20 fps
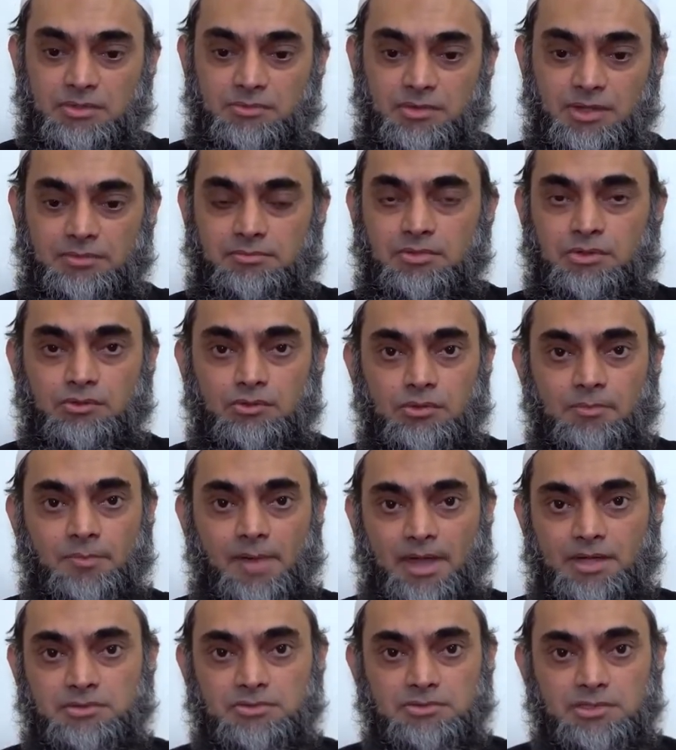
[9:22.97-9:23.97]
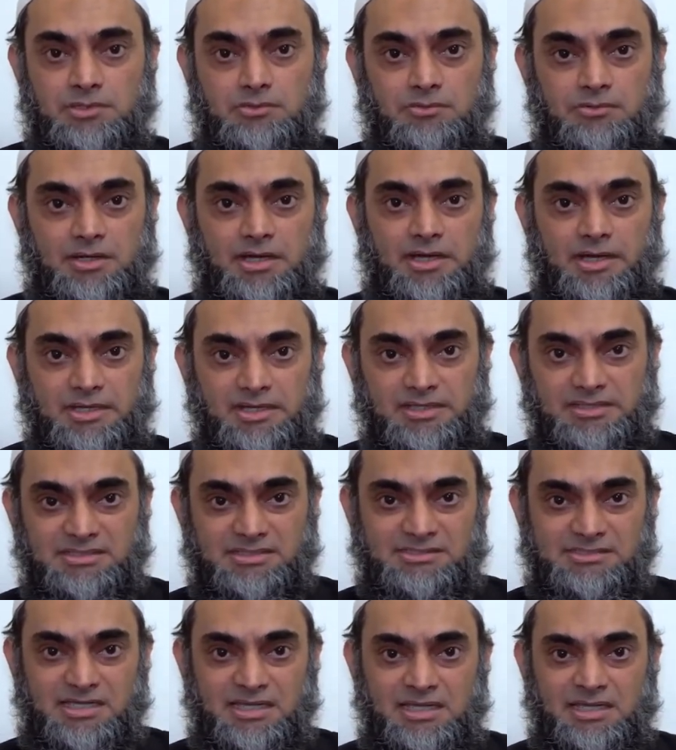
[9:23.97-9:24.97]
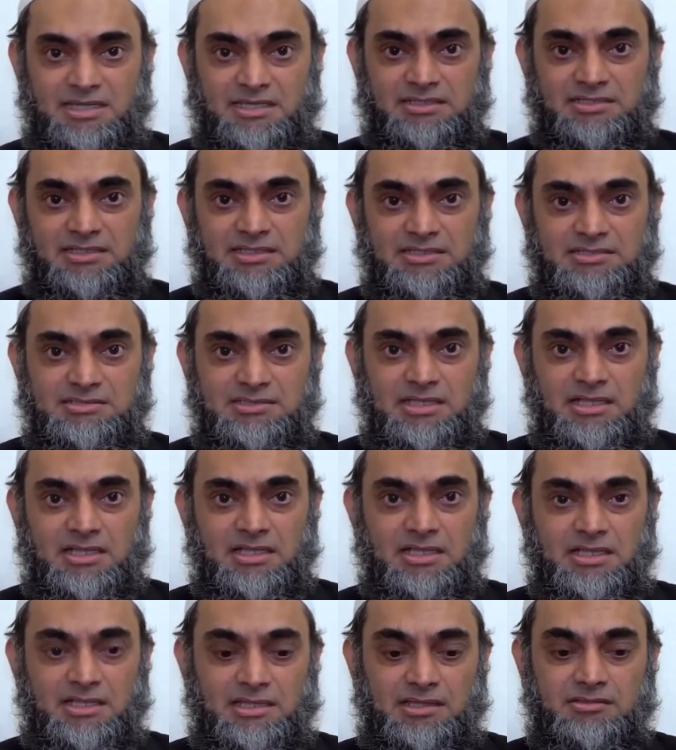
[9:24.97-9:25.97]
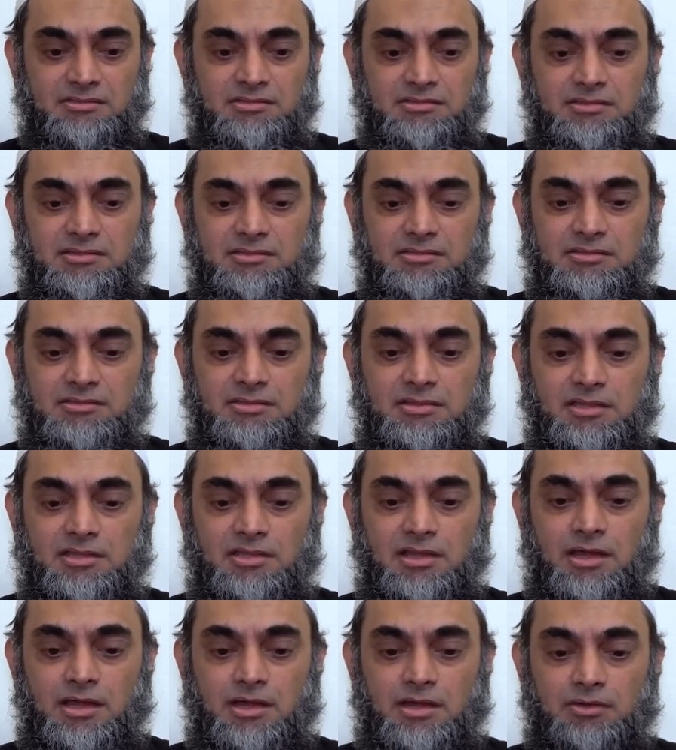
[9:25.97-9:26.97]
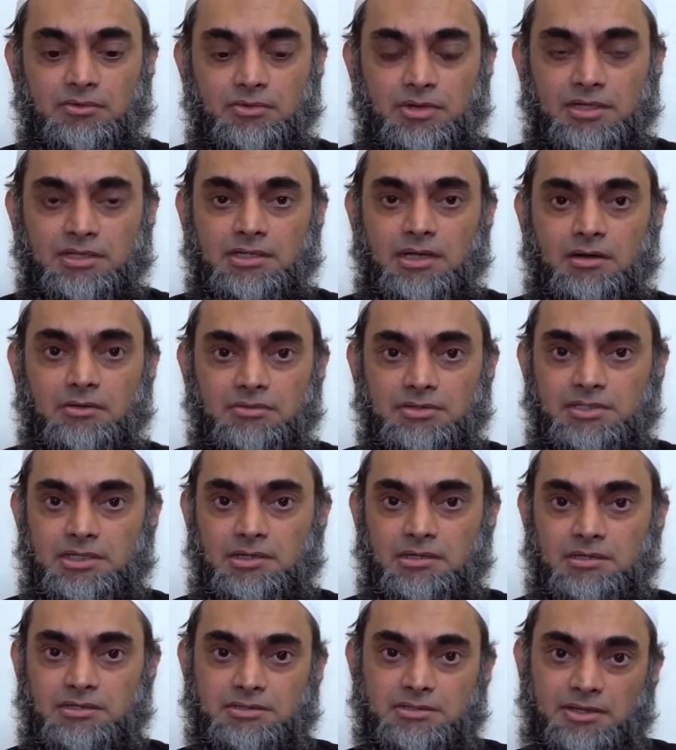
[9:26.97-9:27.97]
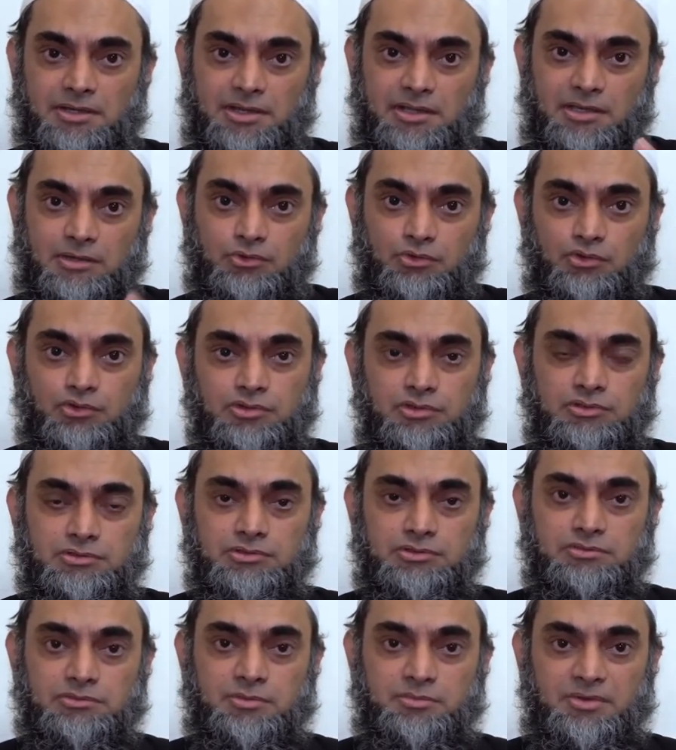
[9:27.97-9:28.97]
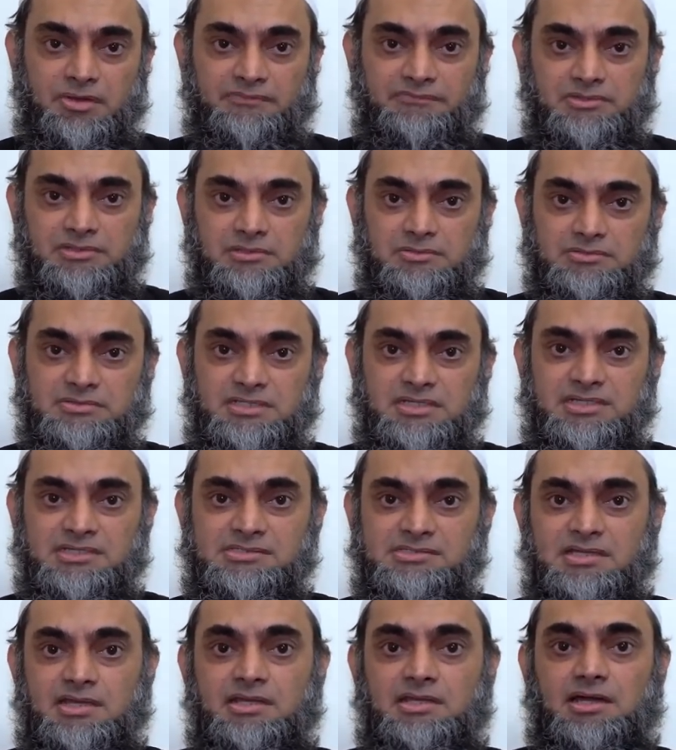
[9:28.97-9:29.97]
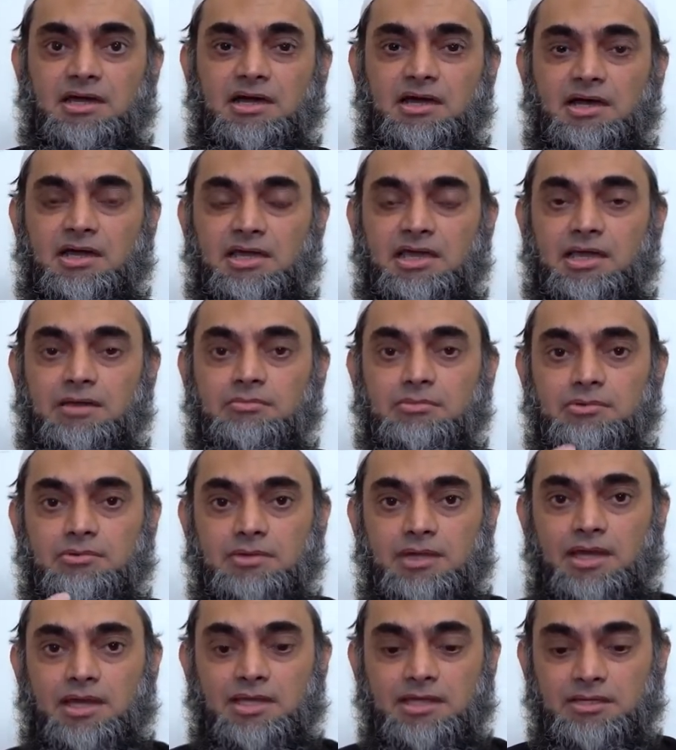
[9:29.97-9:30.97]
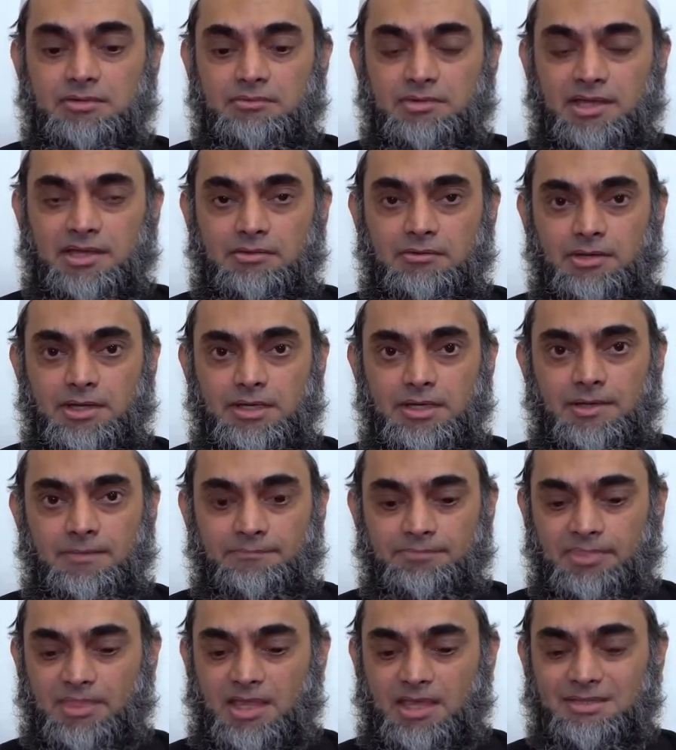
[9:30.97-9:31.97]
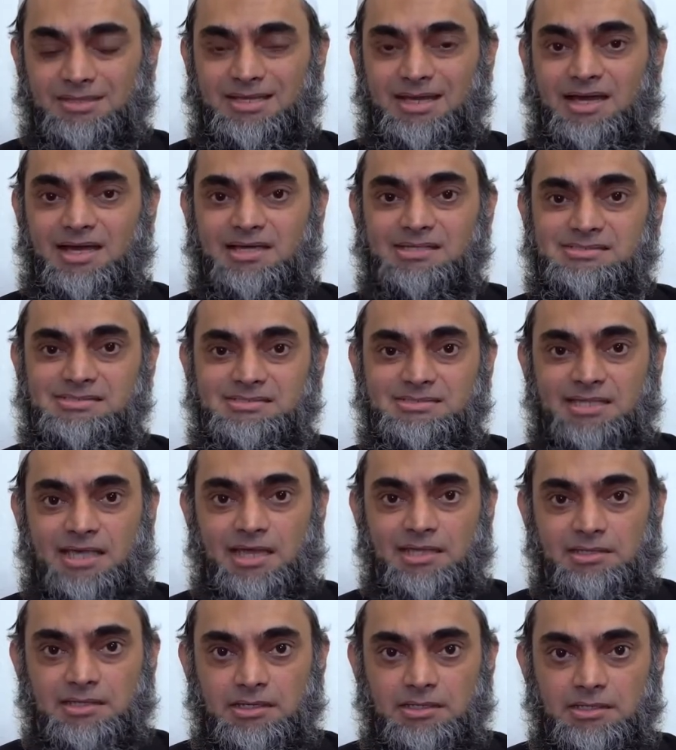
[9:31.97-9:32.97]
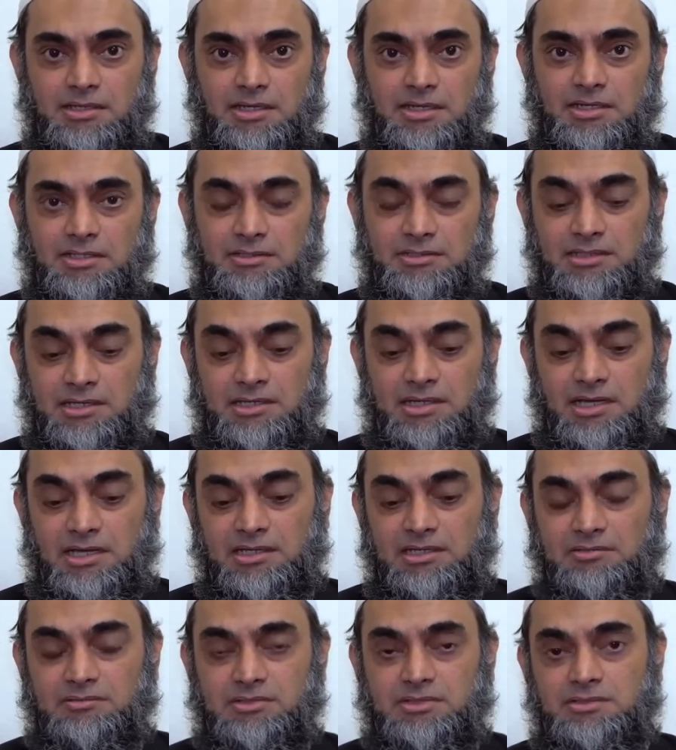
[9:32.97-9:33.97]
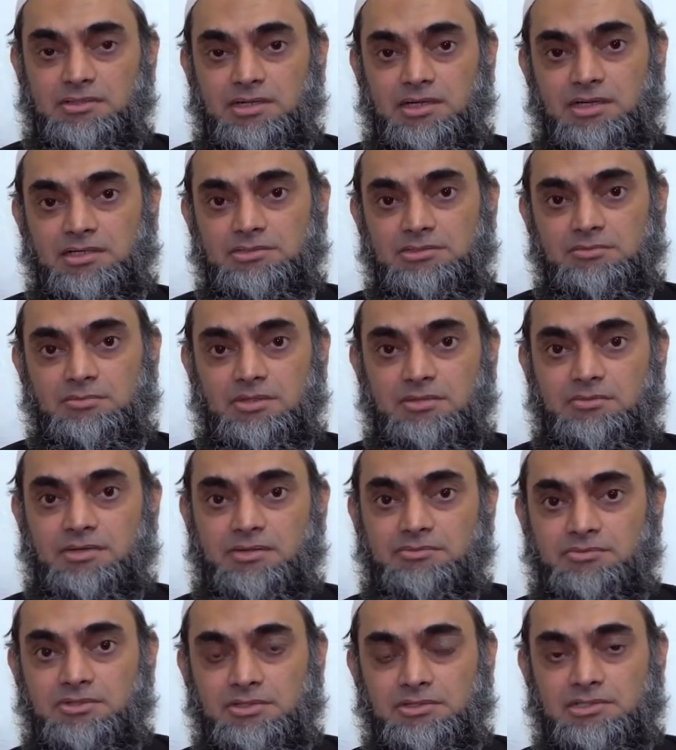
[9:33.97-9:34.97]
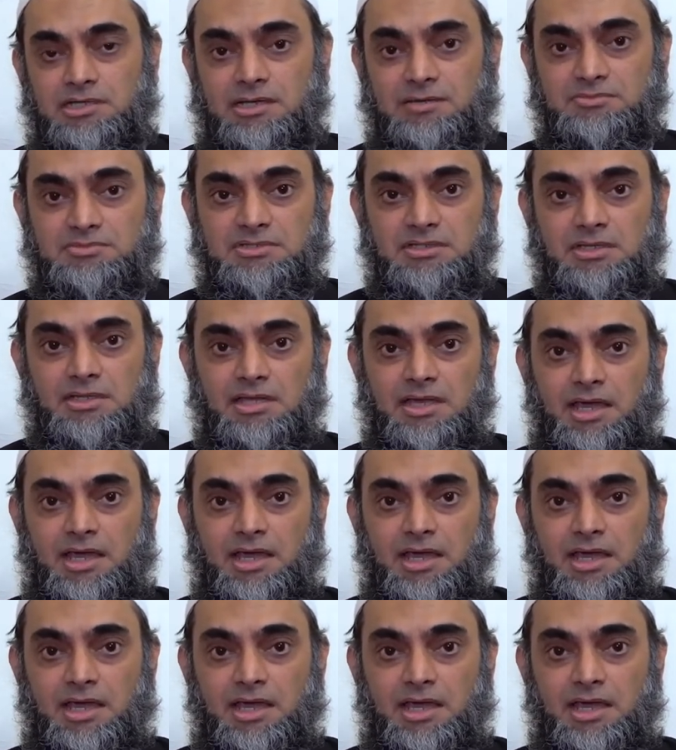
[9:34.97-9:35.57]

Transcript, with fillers: But when we go back to the Quran and the Sahih Hadith, uh Rukanah radiallahu anha, he goes to the Prophet, he said, I am I regret and I saddened that I give the talaq to my wife three times.